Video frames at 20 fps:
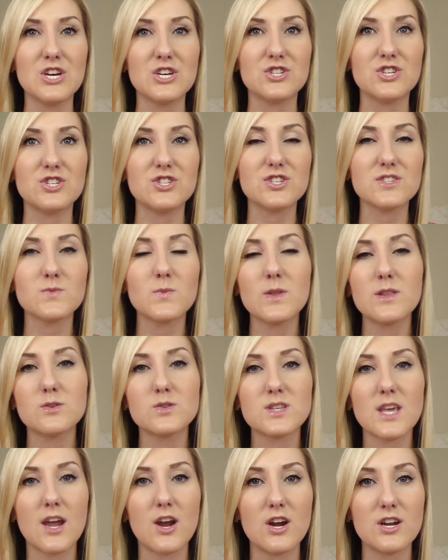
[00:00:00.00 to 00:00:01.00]
she's just one of
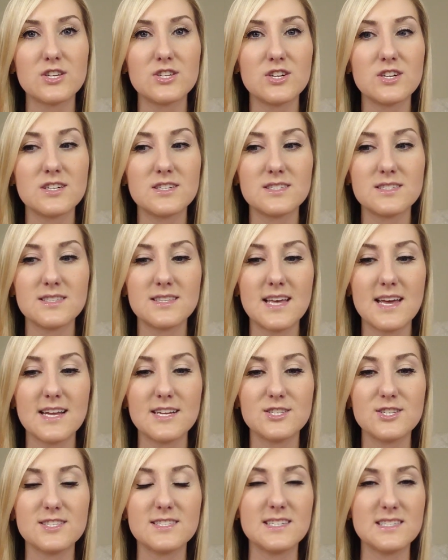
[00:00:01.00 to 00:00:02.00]
those characters
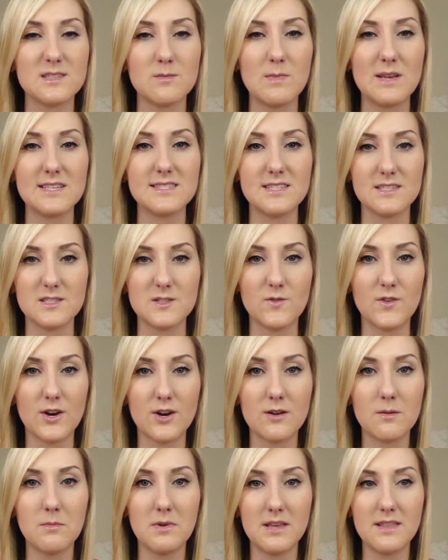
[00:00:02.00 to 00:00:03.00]
that it just doesn't make sense for
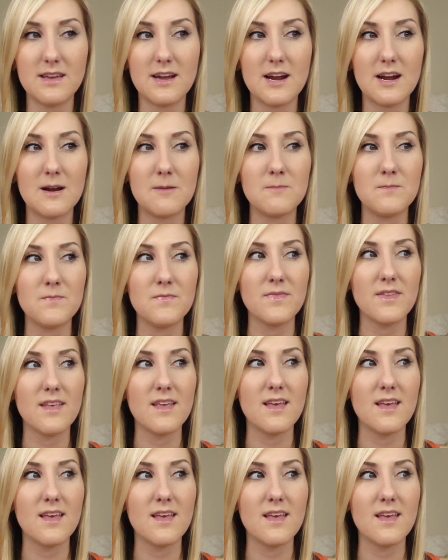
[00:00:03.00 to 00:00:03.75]
her to be there